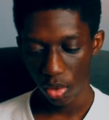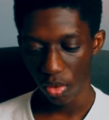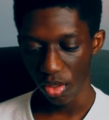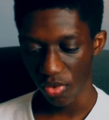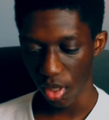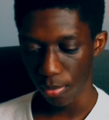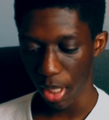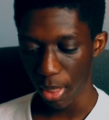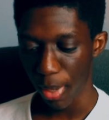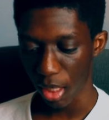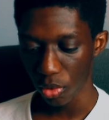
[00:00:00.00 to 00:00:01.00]
very
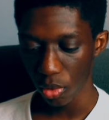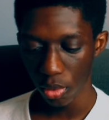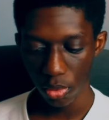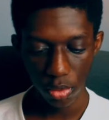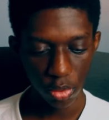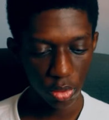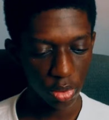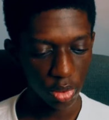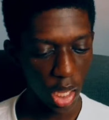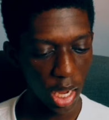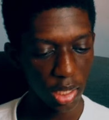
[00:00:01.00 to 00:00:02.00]
big battle.
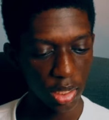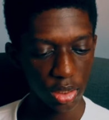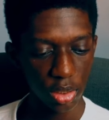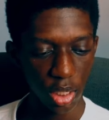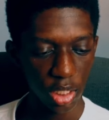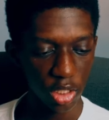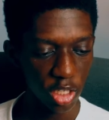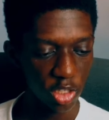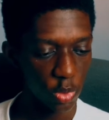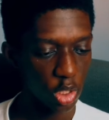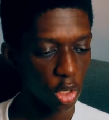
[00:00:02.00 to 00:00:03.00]
The island,
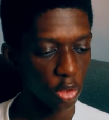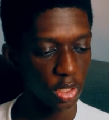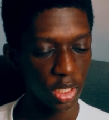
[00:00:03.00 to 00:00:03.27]
as we know,